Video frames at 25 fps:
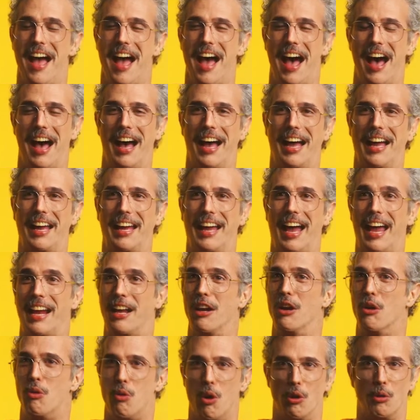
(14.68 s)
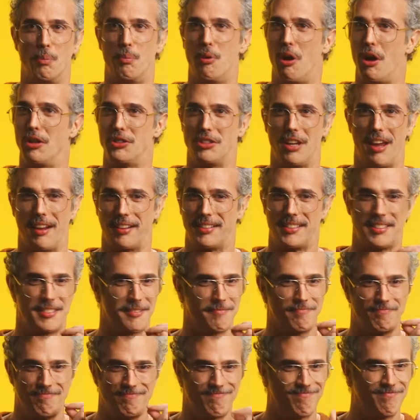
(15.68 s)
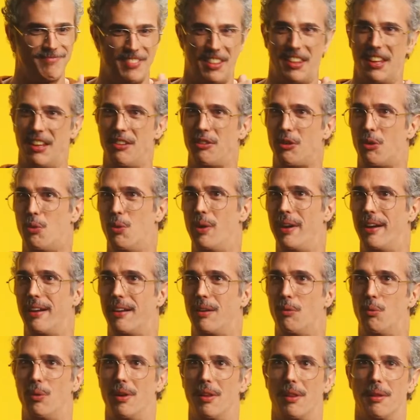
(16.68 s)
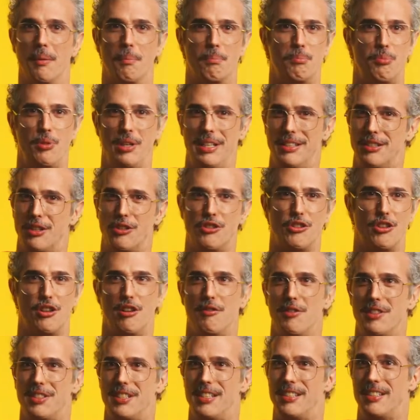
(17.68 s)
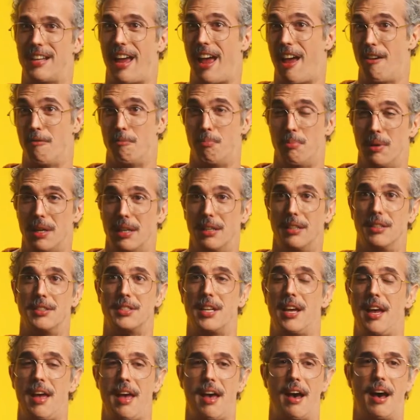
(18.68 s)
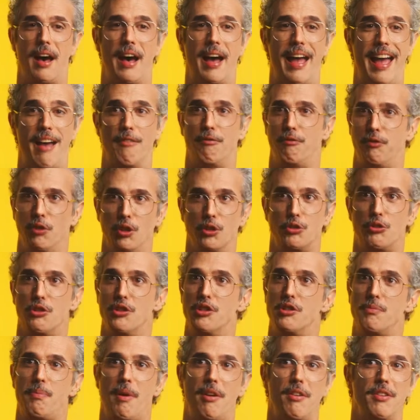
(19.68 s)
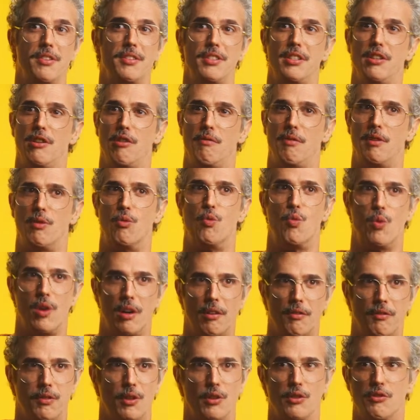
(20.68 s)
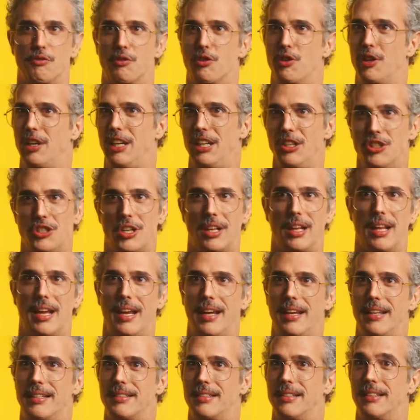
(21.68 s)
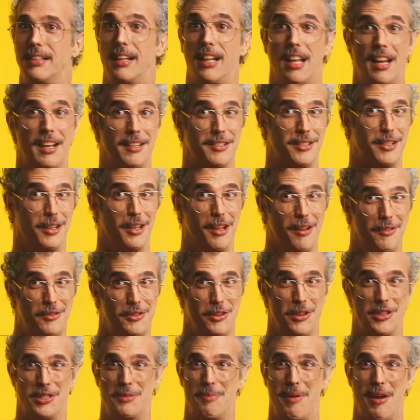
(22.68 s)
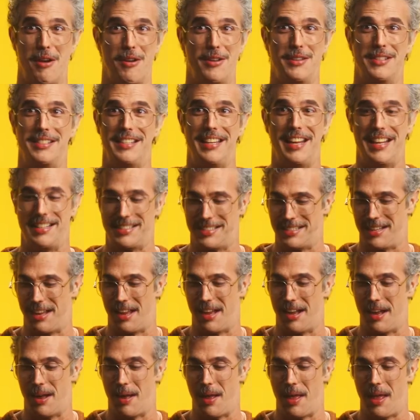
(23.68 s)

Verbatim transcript: I, I can quote projects this quick with the preset services I have built. I have full transparency over workflows for each client, and clients love transparency. It's uh...